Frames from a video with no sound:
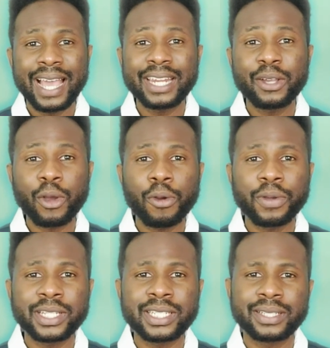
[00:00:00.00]
and
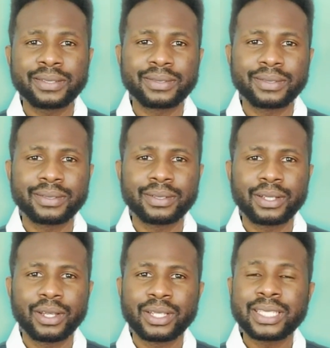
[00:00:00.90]
encouraged.
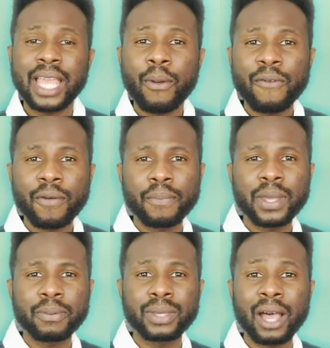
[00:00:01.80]
Stay away from
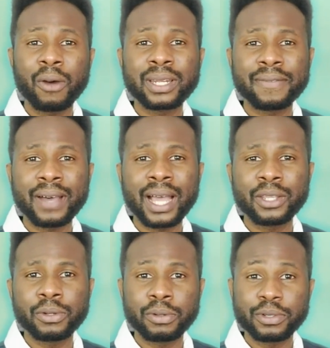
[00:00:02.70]
people that
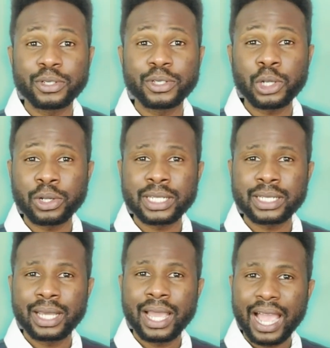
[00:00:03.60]
undervalue, judge,
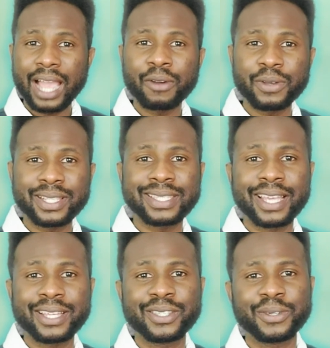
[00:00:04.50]
and
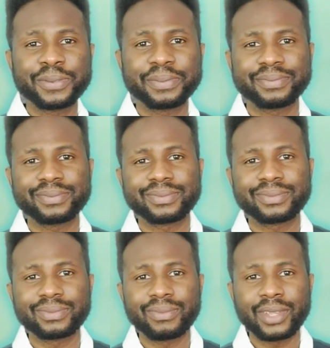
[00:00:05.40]
criticize you.
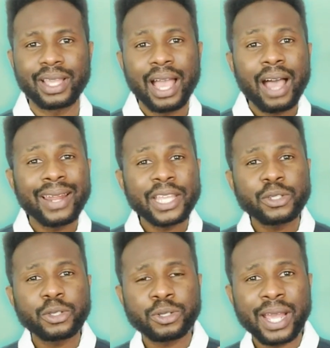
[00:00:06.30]
I'd like you
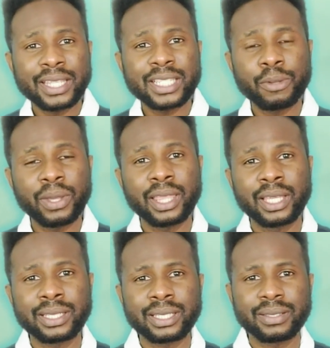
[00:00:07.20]
to try these 3
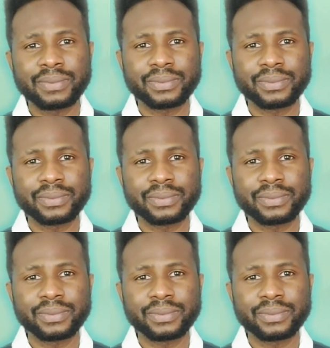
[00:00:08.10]
things.